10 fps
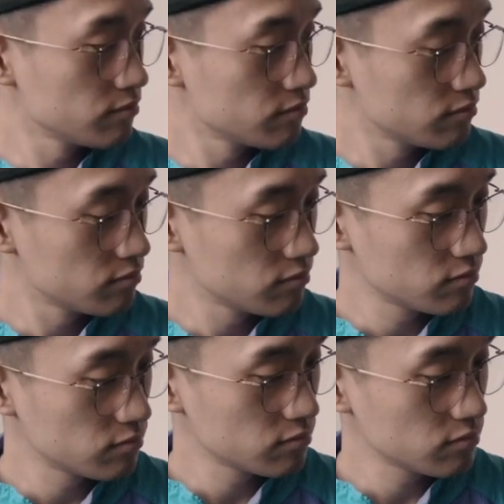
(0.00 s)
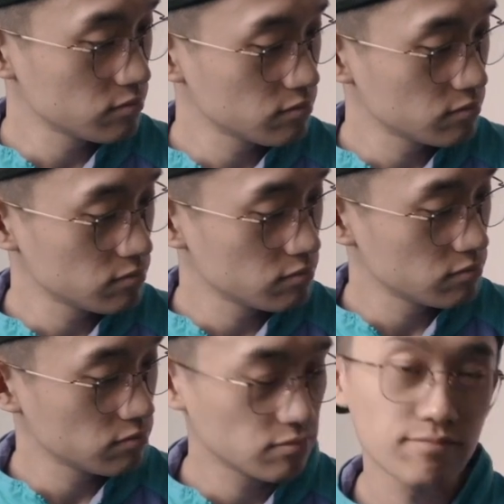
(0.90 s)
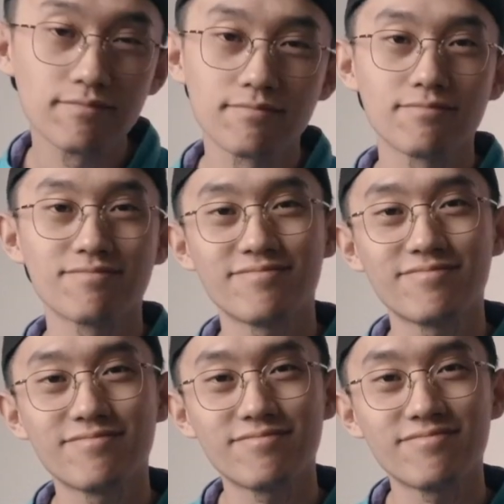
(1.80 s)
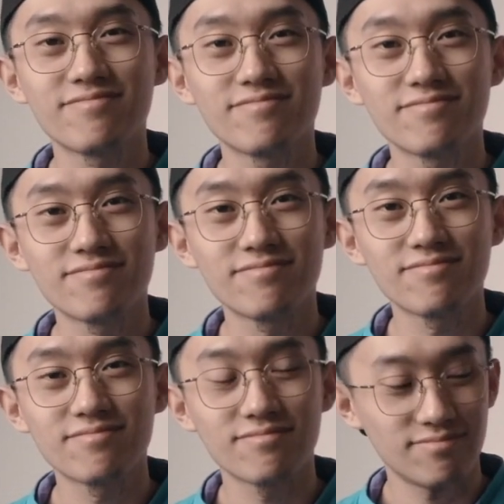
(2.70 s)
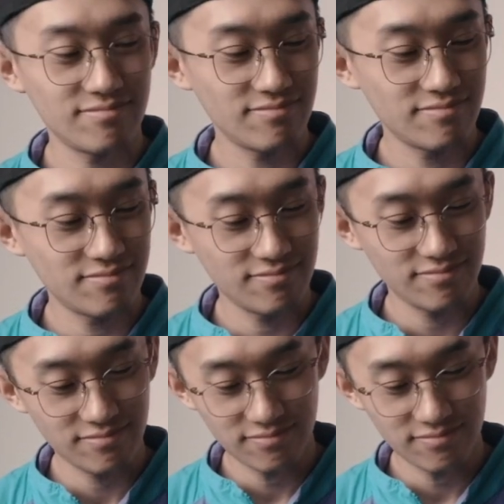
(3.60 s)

No words are spoken by the person on screen.